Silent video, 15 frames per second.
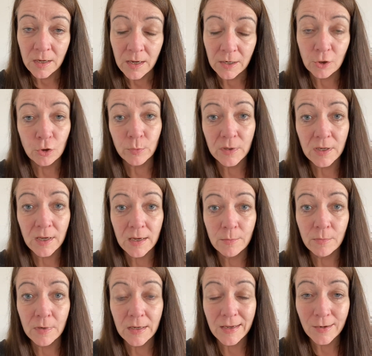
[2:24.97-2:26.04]
and you
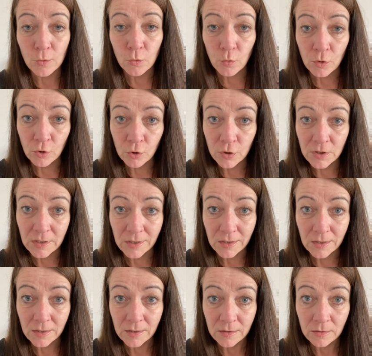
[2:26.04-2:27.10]
became ill on
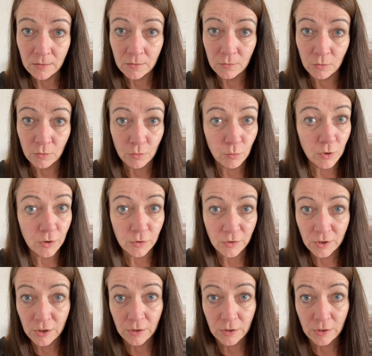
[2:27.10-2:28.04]
holiday, or worse?